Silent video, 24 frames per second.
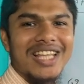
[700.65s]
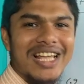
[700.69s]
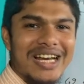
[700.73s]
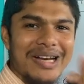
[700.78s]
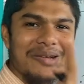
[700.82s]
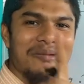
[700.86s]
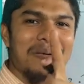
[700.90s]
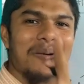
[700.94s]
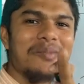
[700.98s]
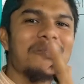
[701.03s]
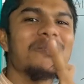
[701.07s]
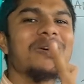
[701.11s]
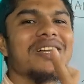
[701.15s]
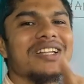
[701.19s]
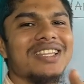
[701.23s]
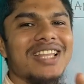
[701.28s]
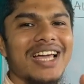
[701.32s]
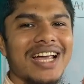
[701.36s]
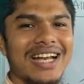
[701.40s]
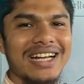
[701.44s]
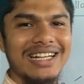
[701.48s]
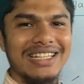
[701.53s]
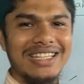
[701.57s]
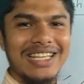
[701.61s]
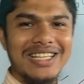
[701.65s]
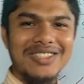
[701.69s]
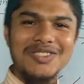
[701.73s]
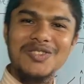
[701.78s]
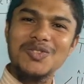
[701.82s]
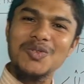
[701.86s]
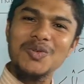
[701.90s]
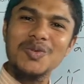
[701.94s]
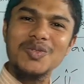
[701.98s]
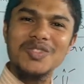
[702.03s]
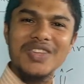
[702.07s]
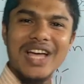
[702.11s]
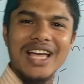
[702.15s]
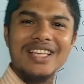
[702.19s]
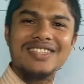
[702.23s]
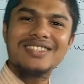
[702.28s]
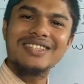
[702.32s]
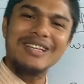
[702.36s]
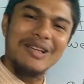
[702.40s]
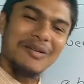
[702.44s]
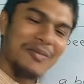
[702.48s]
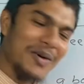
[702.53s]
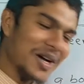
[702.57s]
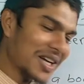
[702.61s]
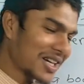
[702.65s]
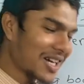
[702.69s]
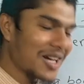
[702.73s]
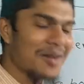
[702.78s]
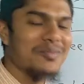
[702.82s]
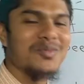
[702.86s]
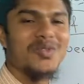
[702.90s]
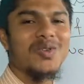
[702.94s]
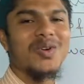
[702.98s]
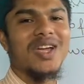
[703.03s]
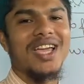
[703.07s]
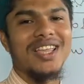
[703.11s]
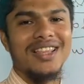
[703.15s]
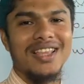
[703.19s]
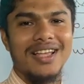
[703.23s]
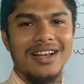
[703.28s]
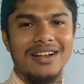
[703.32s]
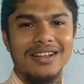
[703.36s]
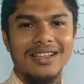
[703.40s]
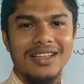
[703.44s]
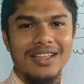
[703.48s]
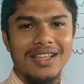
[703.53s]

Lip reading: Remember that these two signs never come together.